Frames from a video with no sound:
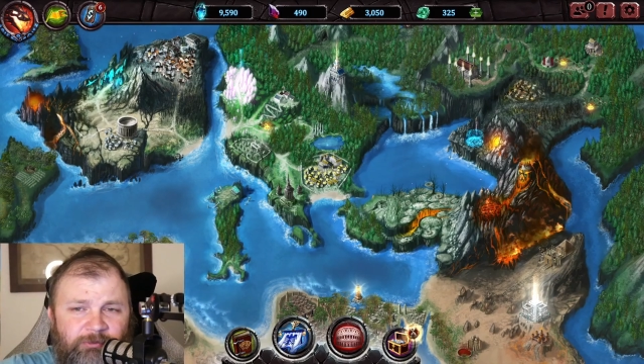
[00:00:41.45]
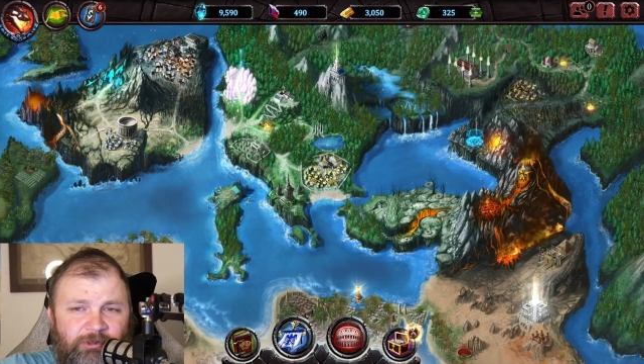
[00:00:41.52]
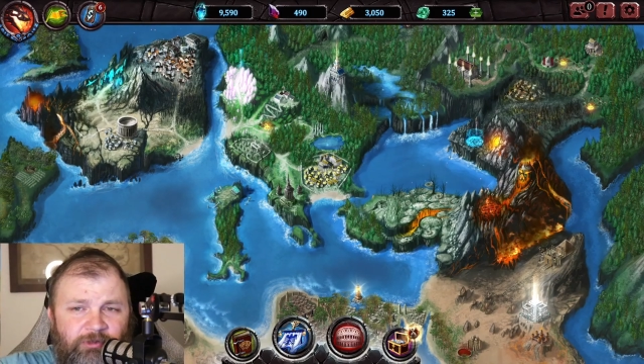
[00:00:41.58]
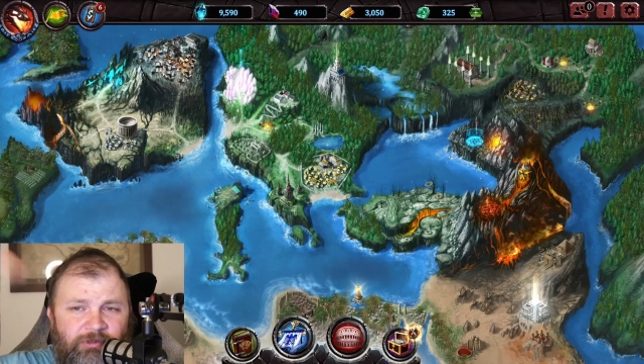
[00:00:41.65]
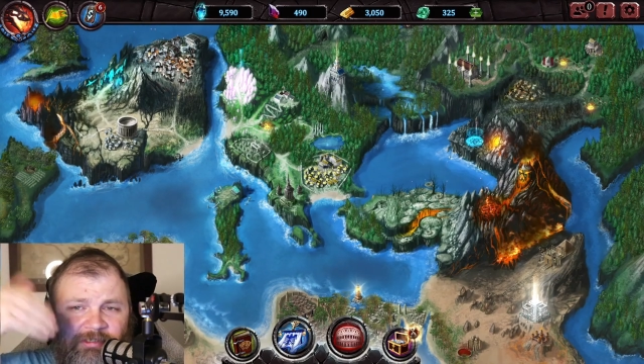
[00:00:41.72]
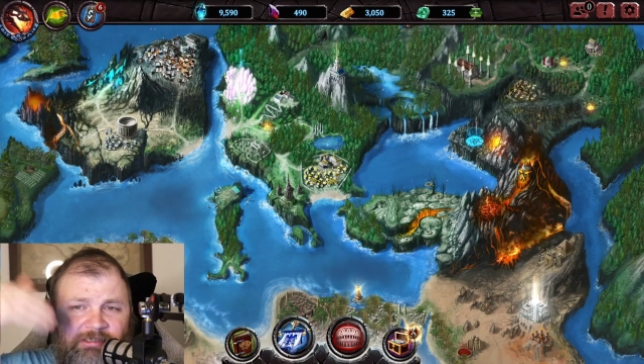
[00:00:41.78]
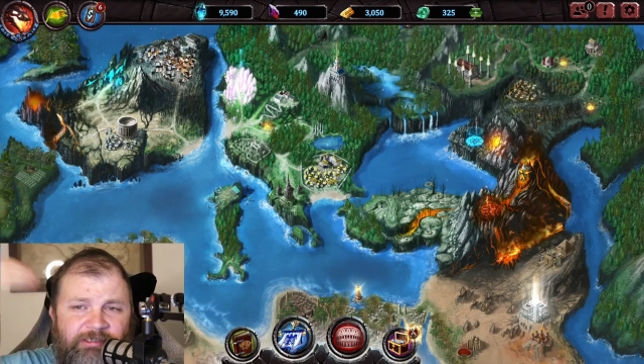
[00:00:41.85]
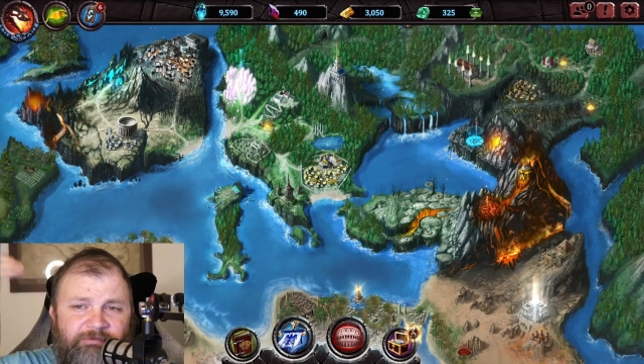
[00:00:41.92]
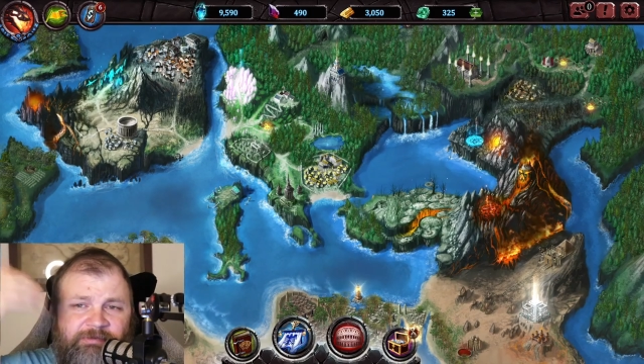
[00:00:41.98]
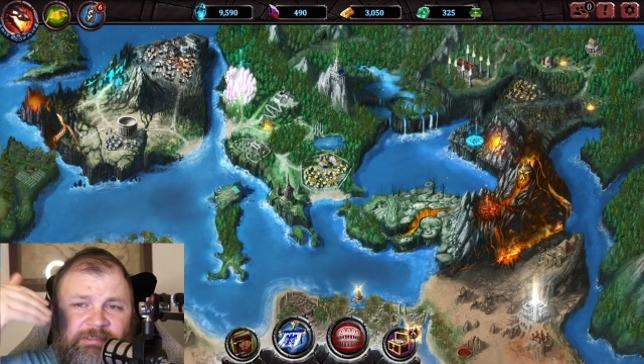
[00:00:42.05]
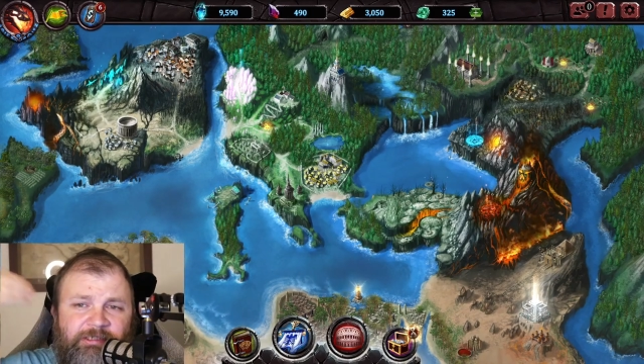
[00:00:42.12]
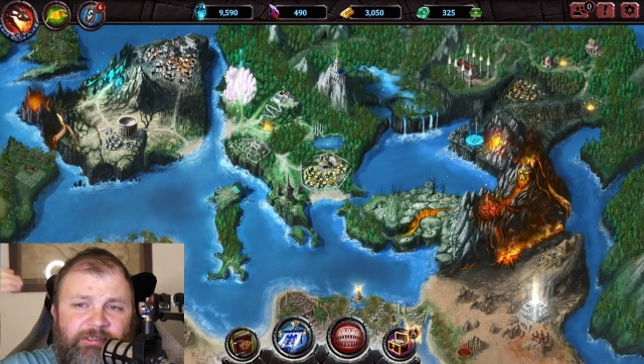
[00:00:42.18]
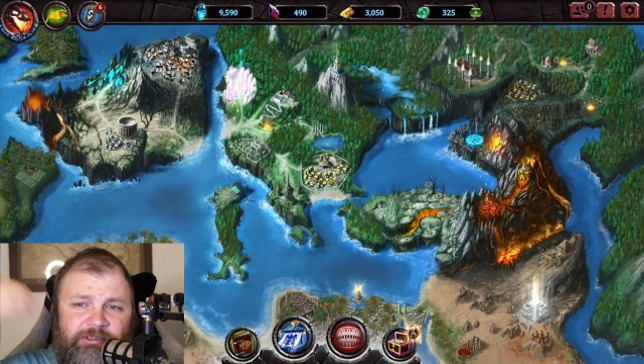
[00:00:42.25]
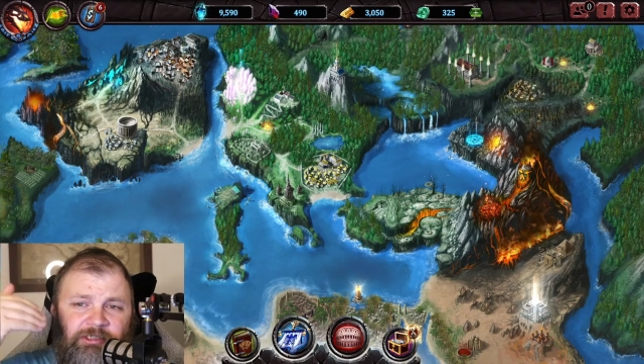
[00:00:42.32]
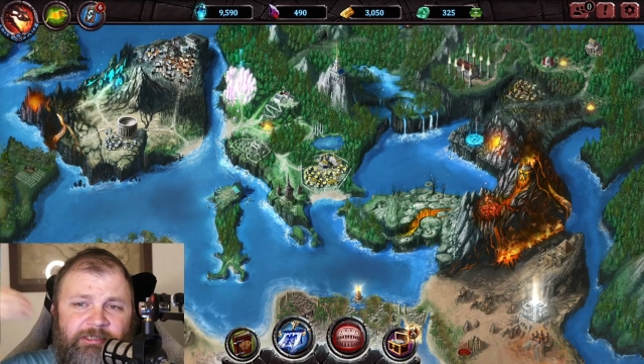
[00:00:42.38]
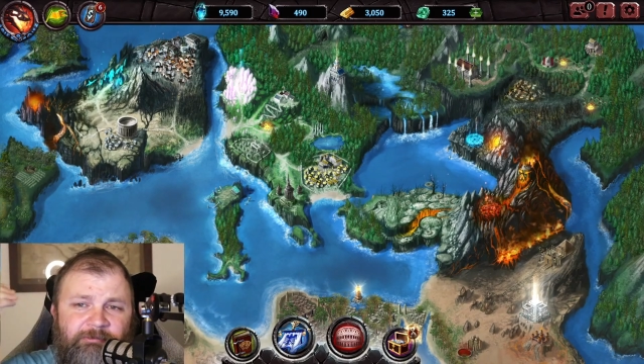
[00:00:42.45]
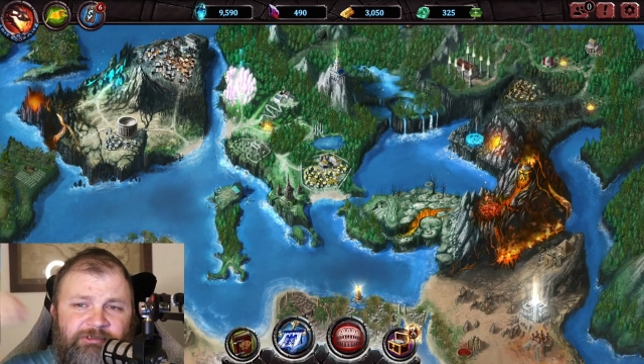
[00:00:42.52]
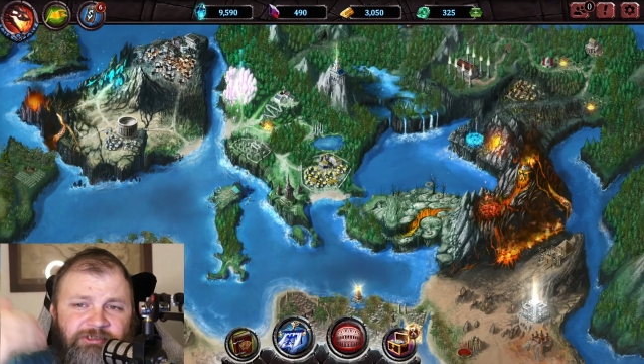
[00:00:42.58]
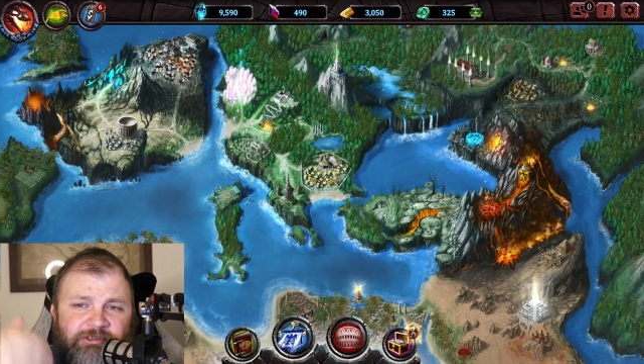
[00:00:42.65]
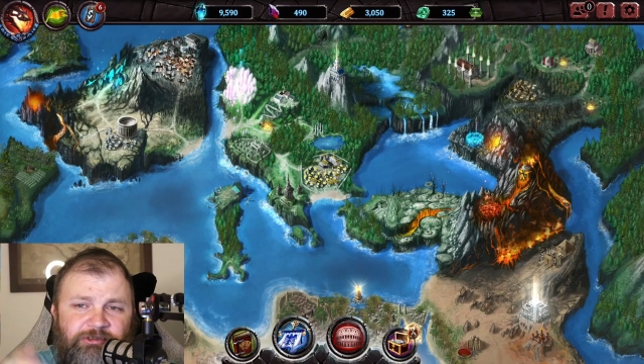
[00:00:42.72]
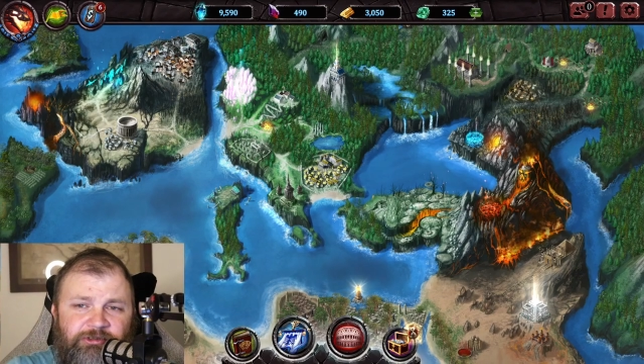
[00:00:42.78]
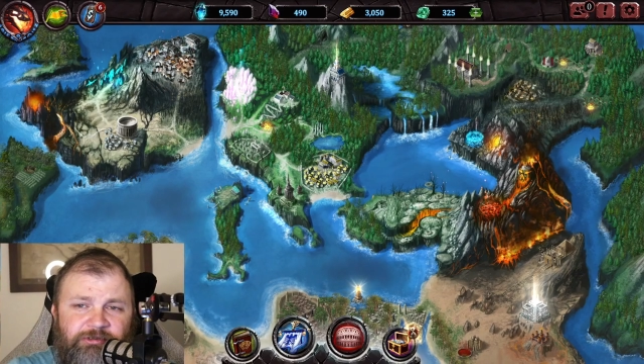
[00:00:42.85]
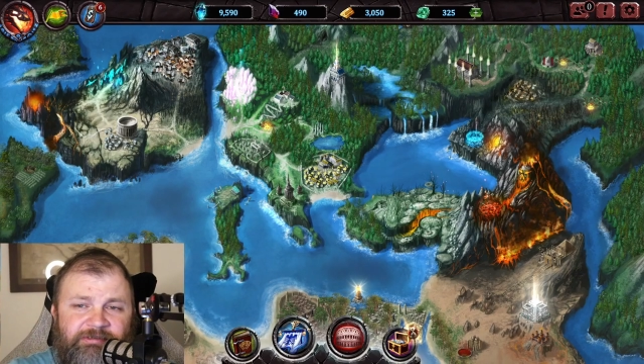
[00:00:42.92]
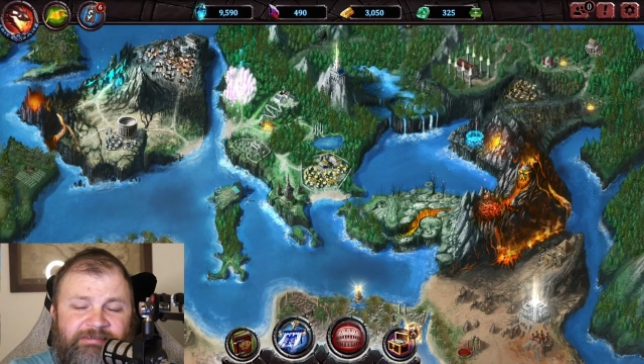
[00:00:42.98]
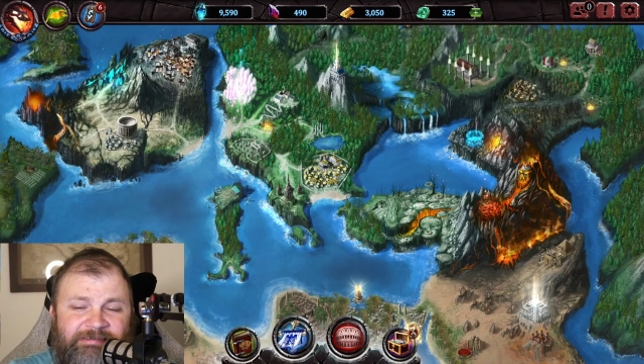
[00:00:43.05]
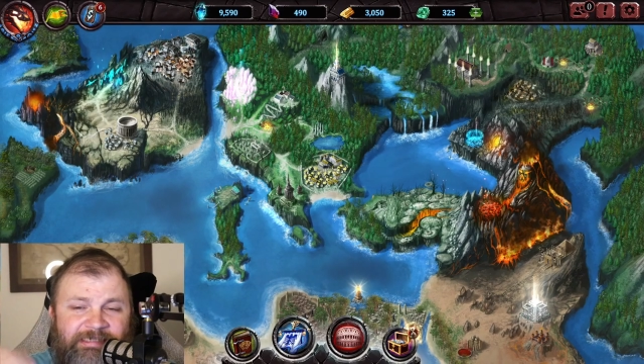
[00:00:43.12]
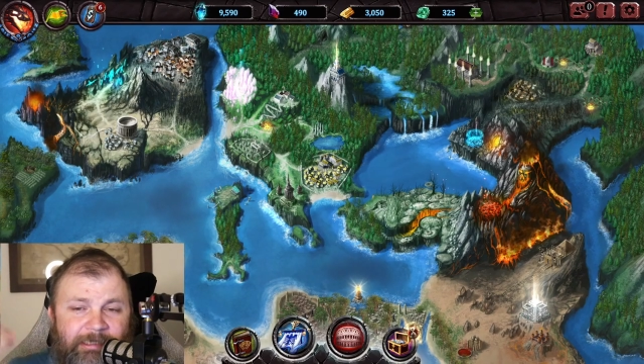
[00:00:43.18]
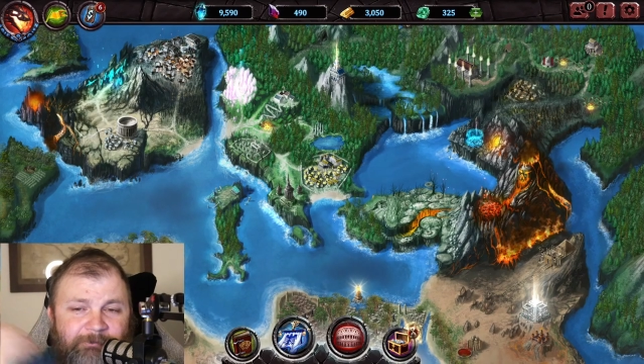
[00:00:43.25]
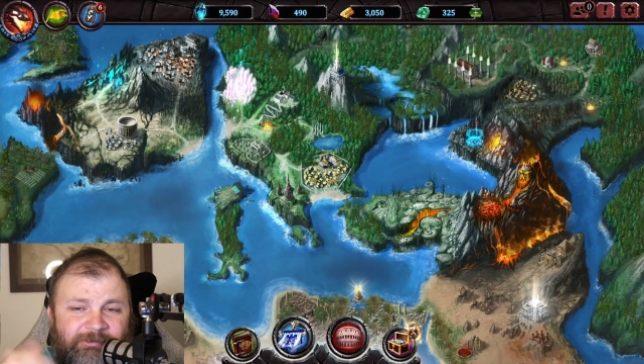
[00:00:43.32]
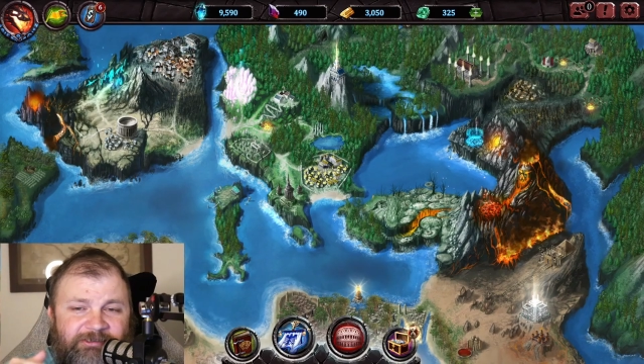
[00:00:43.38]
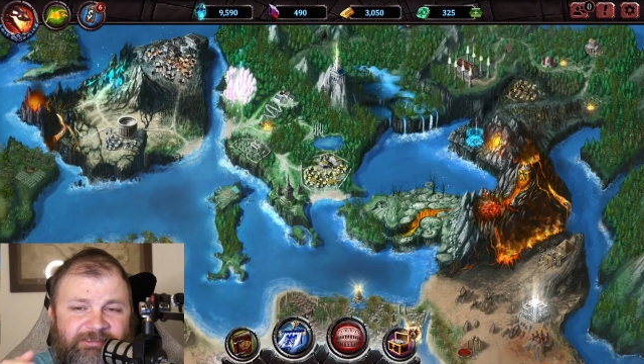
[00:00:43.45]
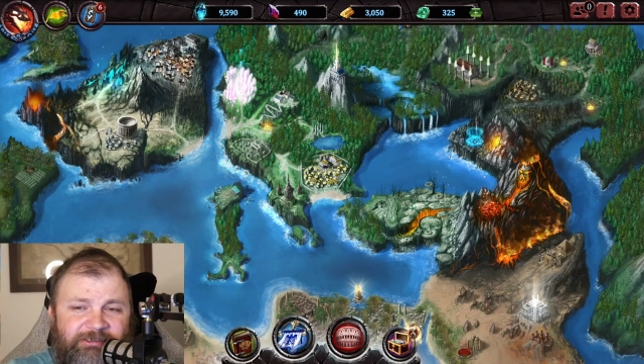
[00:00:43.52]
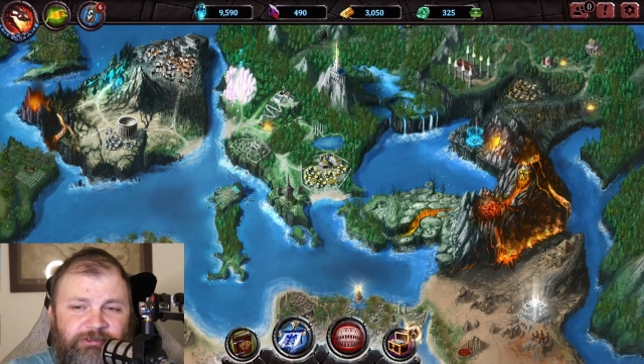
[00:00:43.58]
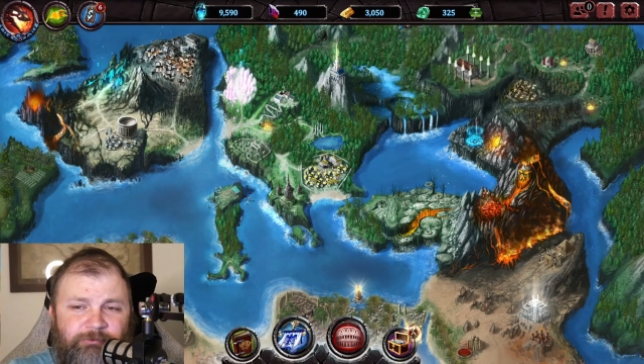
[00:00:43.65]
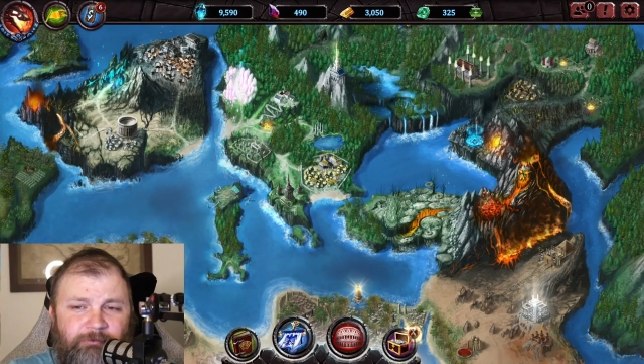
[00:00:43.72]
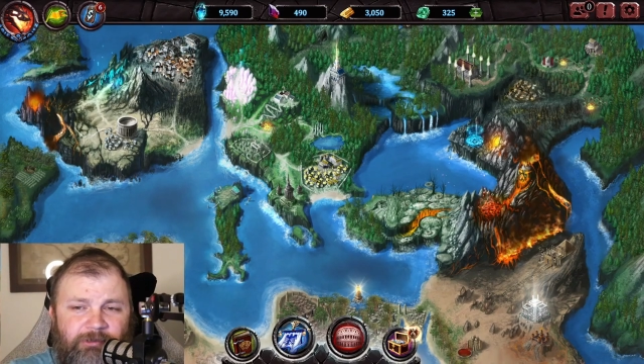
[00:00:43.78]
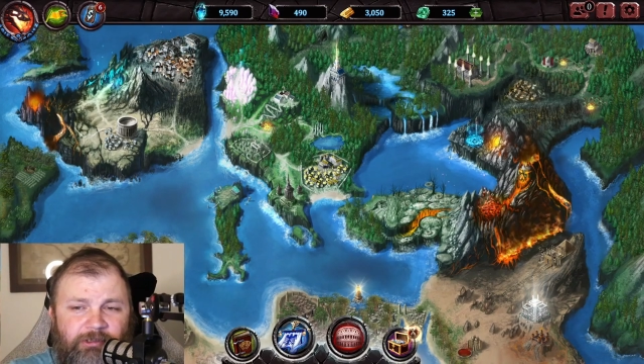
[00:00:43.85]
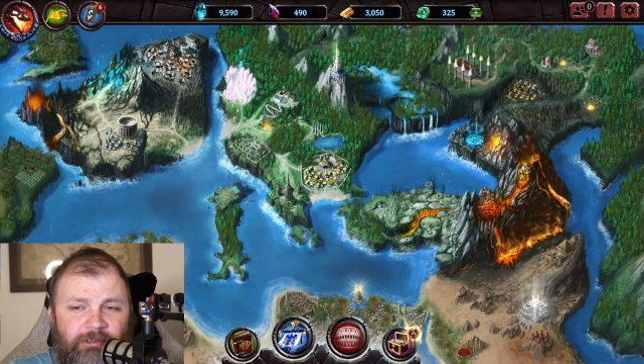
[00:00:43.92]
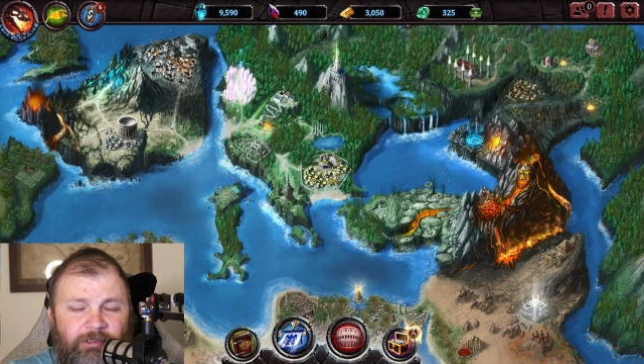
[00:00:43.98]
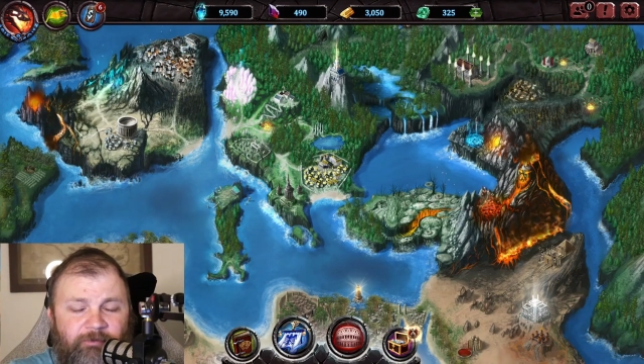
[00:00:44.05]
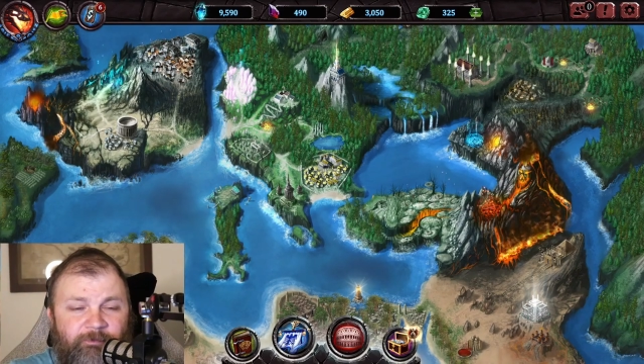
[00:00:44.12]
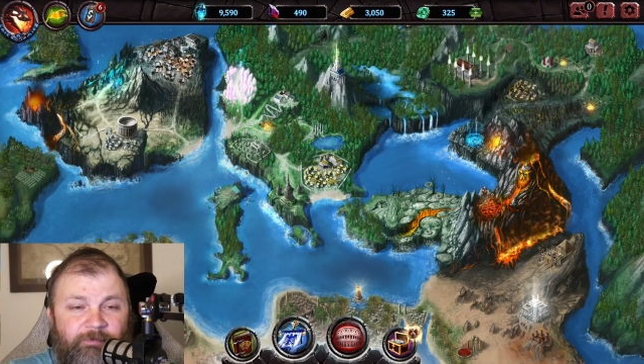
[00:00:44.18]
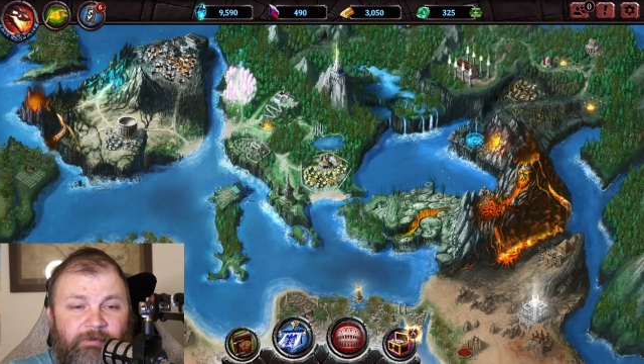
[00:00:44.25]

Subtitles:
go ahead and leave it down in the comment section below.